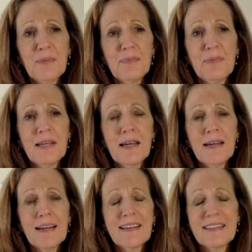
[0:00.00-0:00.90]

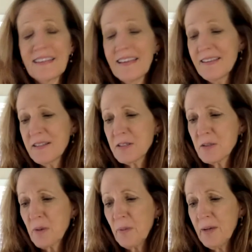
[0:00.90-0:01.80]
get this
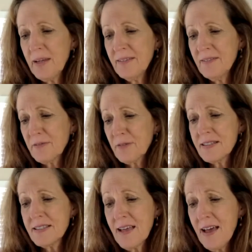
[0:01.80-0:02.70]
is what one
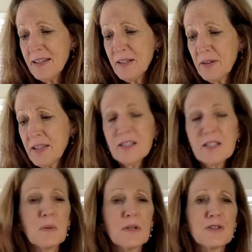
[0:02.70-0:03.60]
friend said, get a
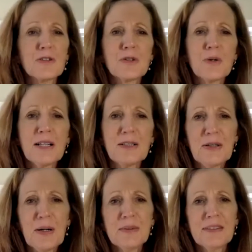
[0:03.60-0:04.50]
spiritual
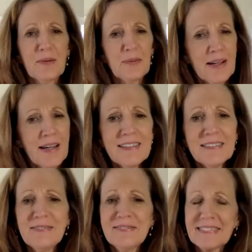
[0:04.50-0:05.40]
director. I was like, well,
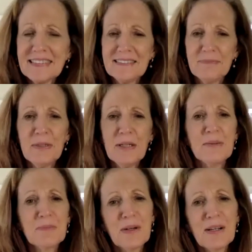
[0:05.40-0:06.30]

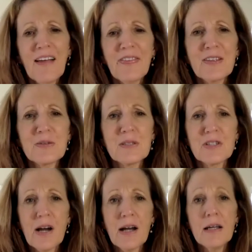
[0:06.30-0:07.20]
Boom, we got this with
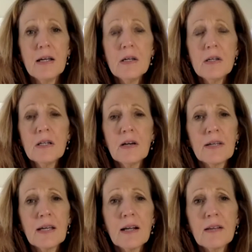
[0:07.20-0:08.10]
Trey.
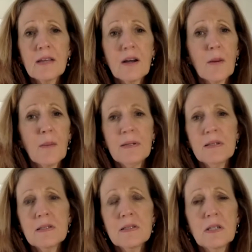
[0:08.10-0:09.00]
Get a
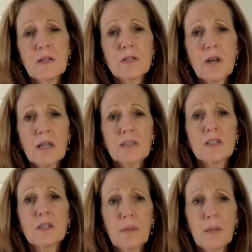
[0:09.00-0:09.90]
therapist, talk
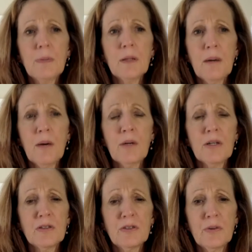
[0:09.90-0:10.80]
to your people about what
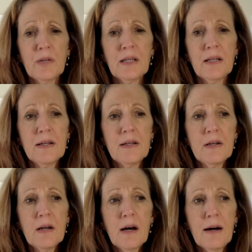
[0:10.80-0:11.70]
you're doing.
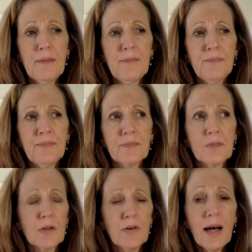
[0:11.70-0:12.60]

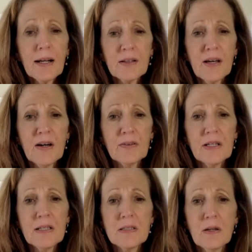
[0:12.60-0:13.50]
You're not alone.
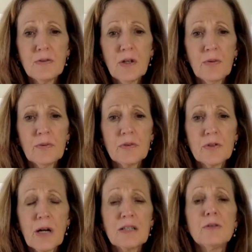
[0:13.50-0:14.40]
And so don't
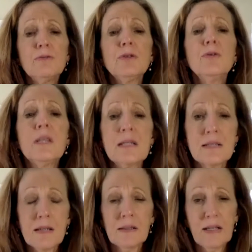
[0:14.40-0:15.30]
try to do
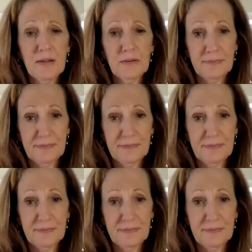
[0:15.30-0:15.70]
this alone.